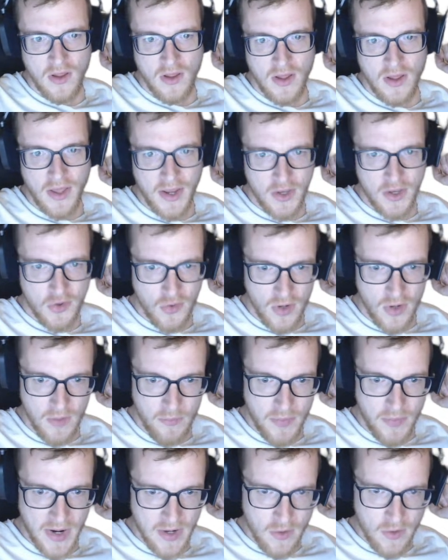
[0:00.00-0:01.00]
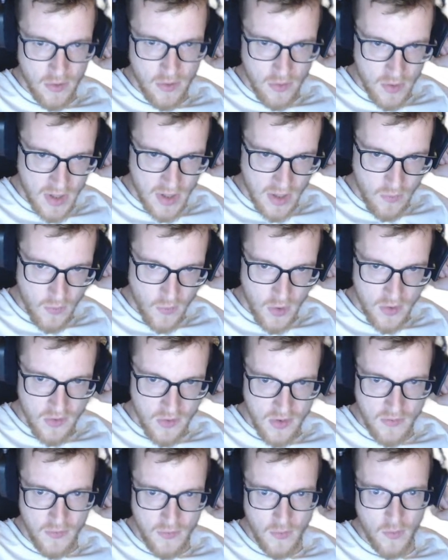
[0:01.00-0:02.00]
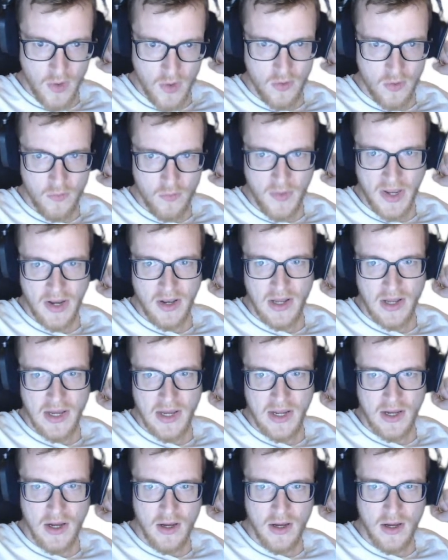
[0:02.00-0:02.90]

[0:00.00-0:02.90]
actually better looking ones if you want to make like